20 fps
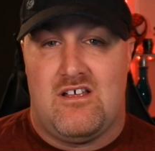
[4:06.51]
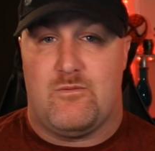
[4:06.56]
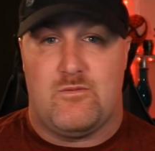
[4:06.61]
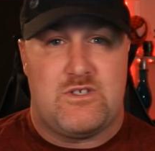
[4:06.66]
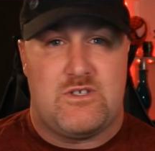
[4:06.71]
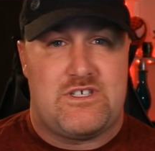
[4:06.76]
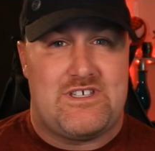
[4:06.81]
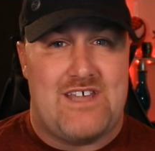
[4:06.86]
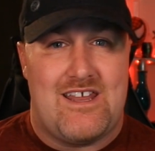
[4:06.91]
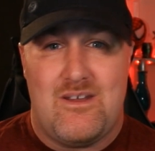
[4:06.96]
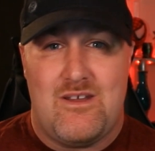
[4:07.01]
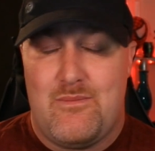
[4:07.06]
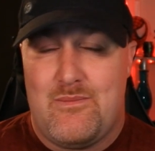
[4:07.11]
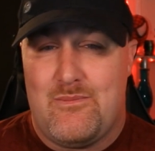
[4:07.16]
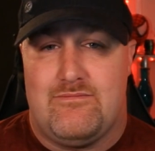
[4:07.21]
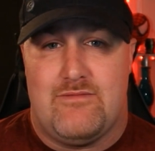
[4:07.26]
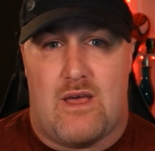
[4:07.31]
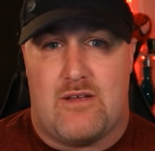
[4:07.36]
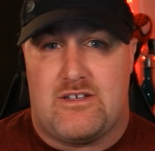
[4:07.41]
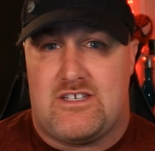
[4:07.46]
Send them
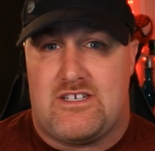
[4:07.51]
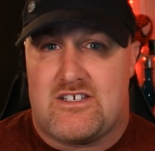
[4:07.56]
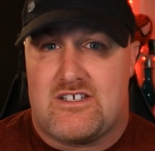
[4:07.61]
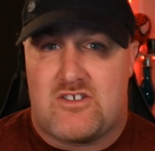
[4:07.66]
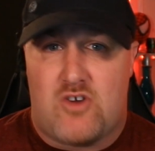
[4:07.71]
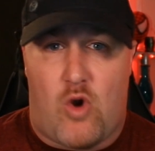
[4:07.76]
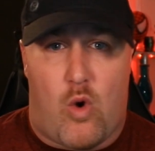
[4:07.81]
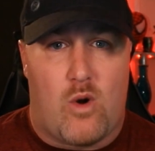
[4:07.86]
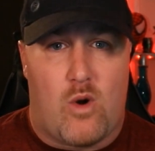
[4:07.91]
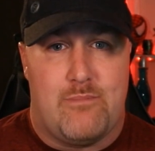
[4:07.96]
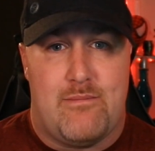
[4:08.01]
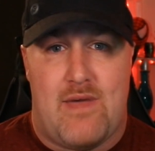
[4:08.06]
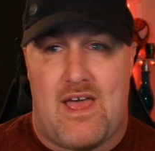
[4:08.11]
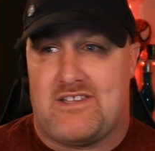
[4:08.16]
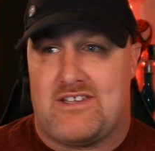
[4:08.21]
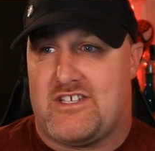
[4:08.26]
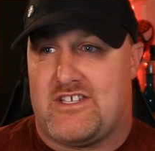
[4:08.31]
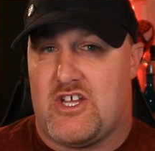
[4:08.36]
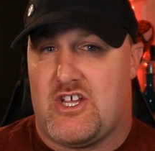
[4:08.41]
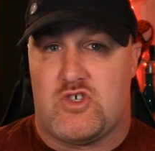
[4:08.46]
a Discord
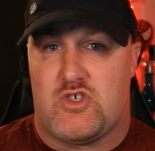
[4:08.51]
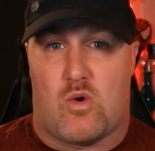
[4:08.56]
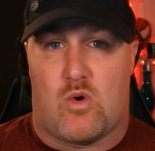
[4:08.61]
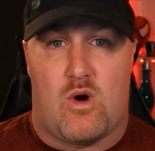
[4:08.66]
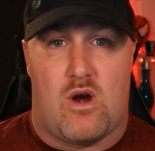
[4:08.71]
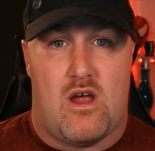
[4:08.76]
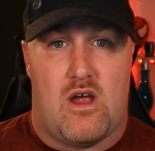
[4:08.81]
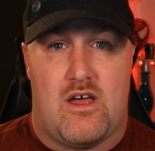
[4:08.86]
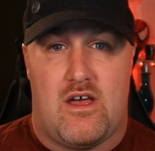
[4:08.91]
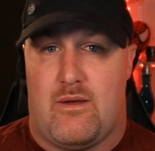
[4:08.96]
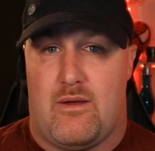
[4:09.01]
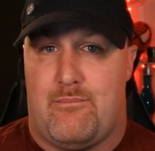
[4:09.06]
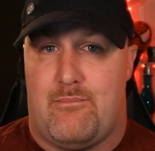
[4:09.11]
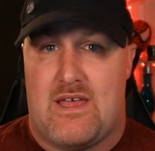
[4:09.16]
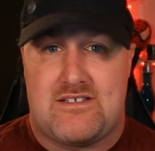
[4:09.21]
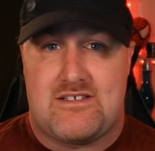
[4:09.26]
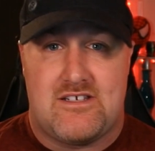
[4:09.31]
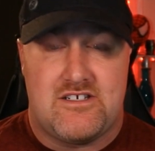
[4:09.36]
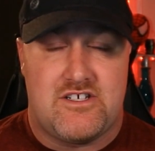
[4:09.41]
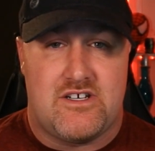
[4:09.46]
message or a
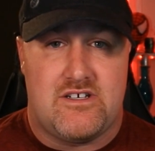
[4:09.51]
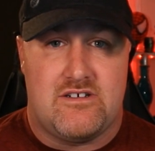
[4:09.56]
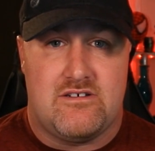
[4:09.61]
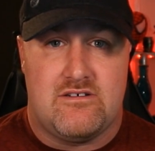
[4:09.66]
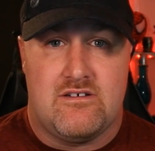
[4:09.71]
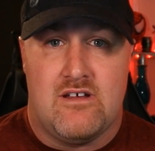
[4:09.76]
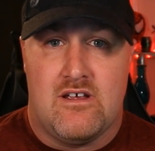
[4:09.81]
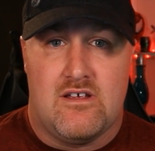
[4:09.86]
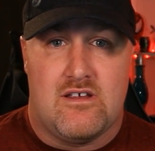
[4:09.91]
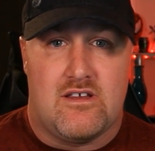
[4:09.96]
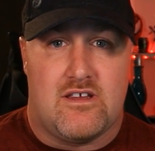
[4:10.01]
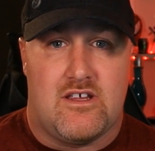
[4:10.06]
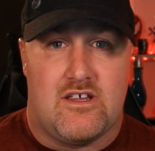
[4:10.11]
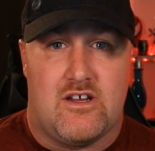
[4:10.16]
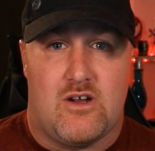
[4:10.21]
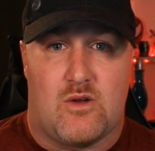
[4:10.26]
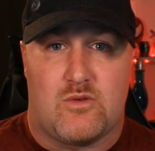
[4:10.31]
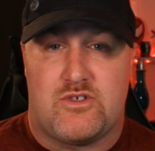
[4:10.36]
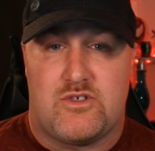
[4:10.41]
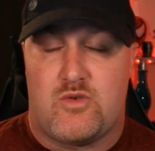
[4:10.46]
message in, you
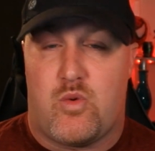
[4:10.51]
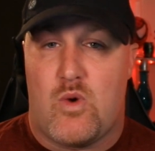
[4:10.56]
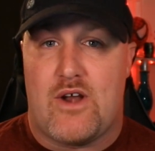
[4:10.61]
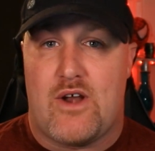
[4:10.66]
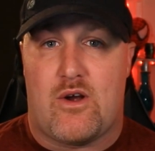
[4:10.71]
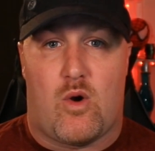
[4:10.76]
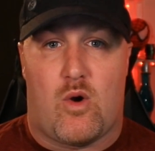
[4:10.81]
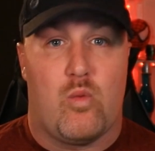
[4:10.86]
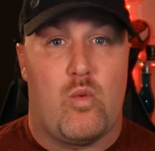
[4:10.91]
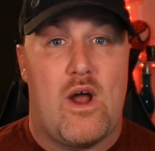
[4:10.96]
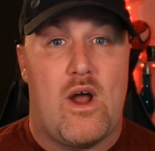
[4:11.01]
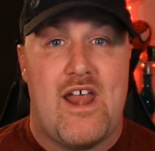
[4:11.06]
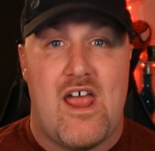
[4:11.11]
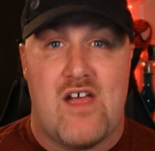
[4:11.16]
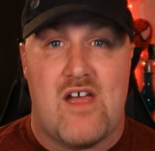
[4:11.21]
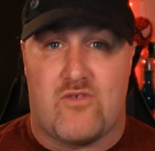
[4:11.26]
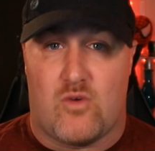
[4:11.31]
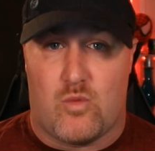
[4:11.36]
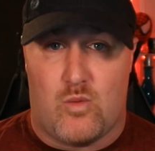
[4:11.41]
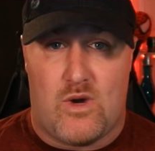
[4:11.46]
know, Twitter,
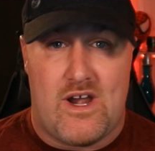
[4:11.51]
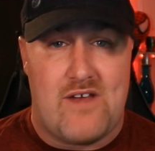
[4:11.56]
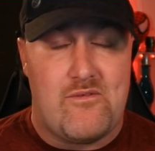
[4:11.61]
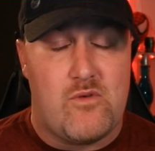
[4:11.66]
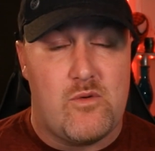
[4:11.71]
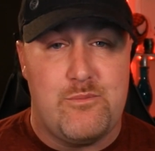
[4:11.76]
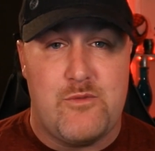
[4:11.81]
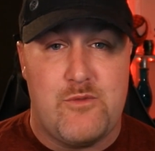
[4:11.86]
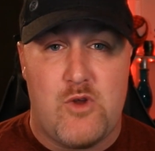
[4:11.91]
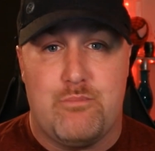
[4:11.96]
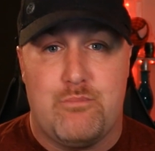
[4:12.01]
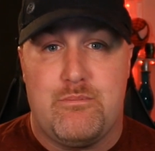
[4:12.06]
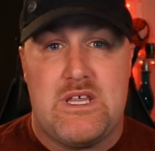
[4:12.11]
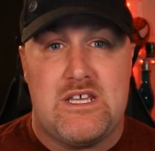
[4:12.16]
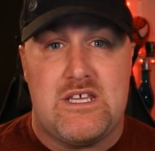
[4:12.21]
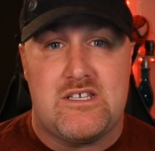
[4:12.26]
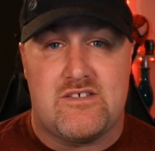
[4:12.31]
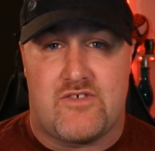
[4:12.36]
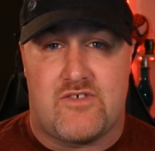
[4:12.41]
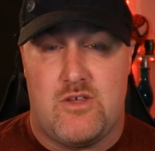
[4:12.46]
whatever your
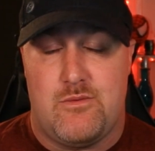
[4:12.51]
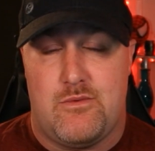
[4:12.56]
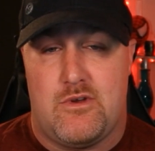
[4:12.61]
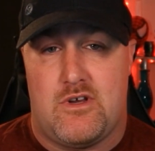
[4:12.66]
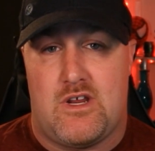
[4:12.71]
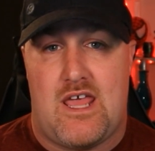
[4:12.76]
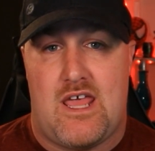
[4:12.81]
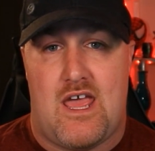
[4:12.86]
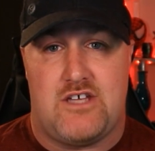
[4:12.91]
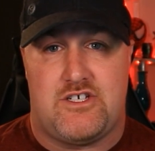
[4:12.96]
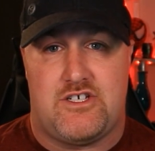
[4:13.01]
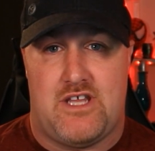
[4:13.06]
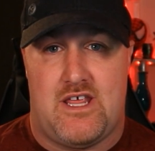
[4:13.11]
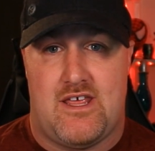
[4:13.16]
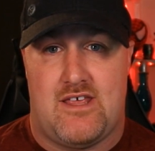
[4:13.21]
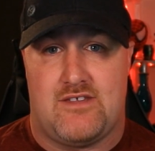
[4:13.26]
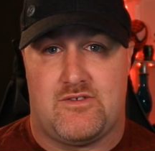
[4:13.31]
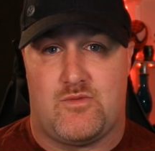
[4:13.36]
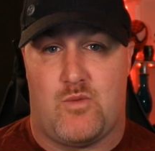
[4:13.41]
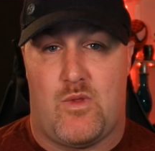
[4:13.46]
means of communication
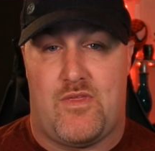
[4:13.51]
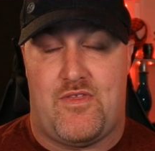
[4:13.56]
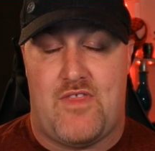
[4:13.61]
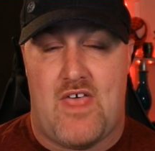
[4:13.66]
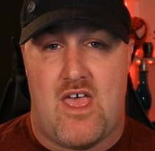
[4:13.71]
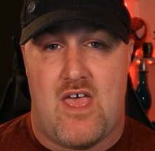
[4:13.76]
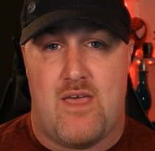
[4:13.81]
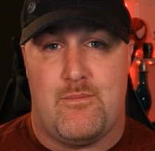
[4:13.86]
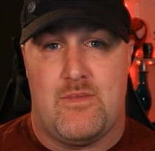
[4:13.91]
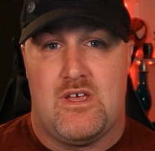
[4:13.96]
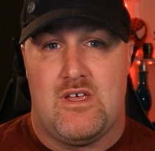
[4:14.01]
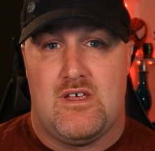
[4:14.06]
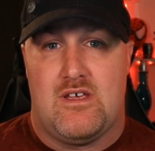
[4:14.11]
is with them.